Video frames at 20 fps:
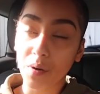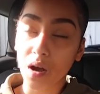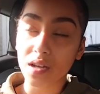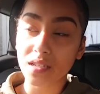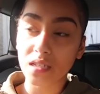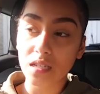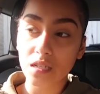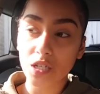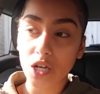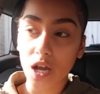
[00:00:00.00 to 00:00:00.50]
But I
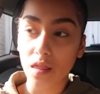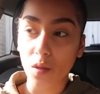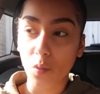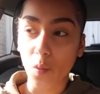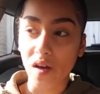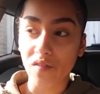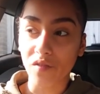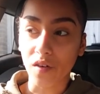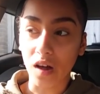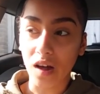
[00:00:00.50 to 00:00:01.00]
did check the
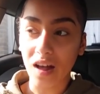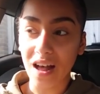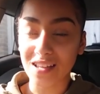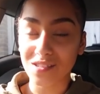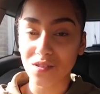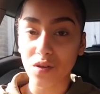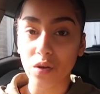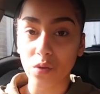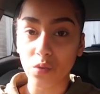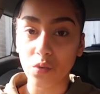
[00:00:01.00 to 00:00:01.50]
weather
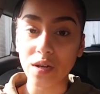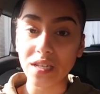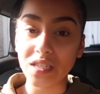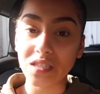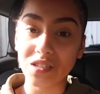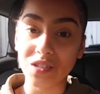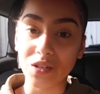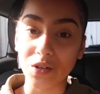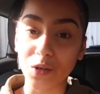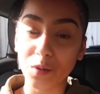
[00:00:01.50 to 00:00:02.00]
as I
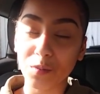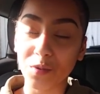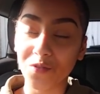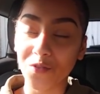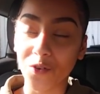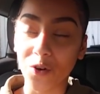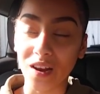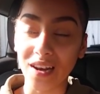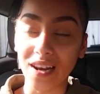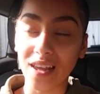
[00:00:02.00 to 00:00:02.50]
always do
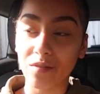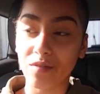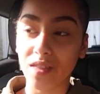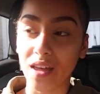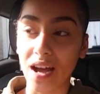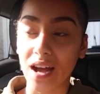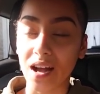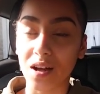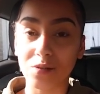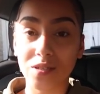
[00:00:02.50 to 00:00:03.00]
before I leave the
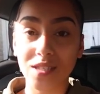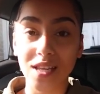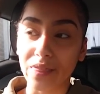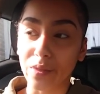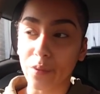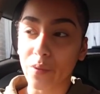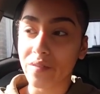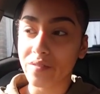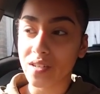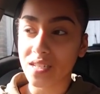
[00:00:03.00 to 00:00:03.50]
house and
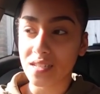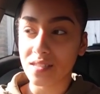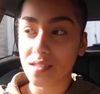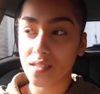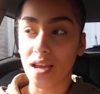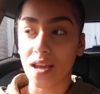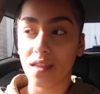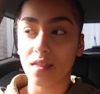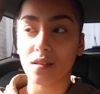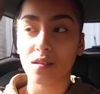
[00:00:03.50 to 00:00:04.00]
the weather did
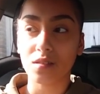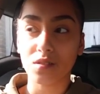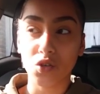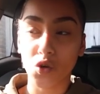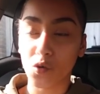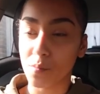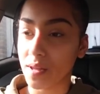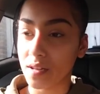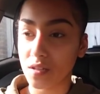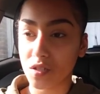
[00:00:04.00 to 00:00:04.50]
say that it's
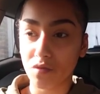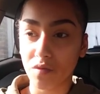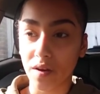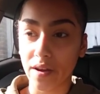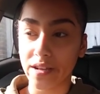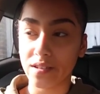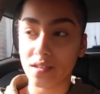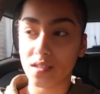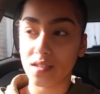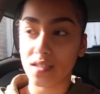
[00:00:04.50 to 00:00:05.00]
not meant to
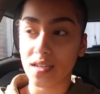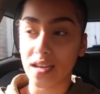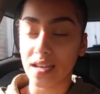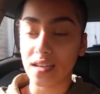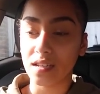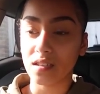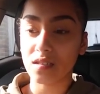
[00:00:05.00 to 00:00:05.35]
rain today.